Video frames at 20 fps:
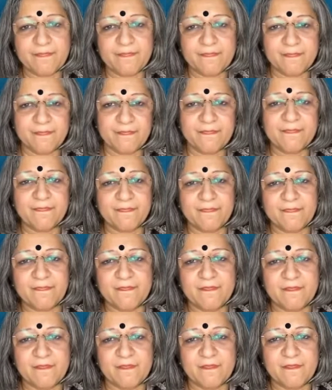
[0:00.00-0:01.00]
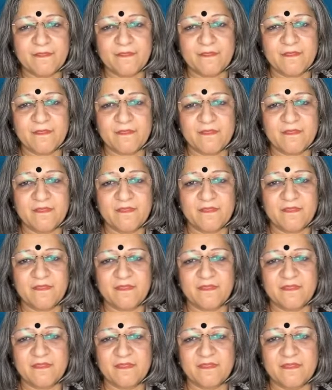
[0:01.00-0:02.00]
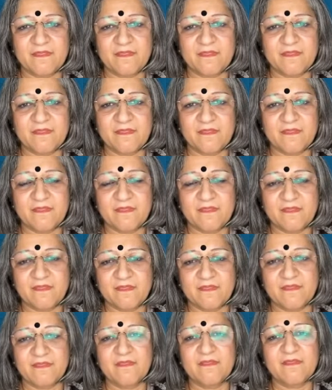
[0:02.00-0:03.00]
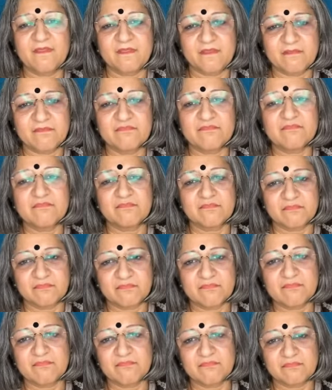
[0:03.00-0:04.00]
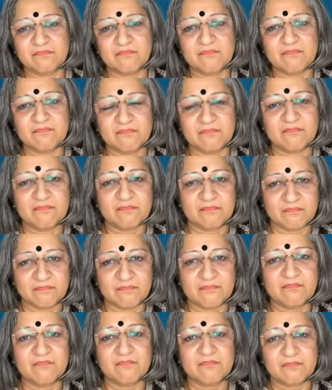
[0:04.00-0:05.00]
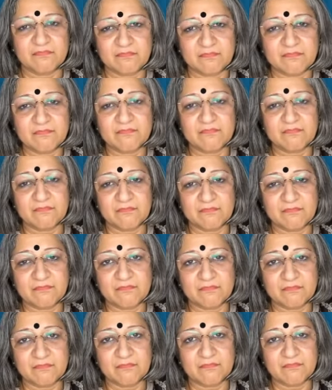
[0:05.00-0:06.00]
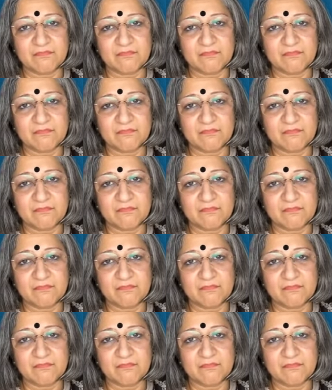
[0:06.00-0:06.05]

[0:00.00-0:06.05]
This person isn't speaking.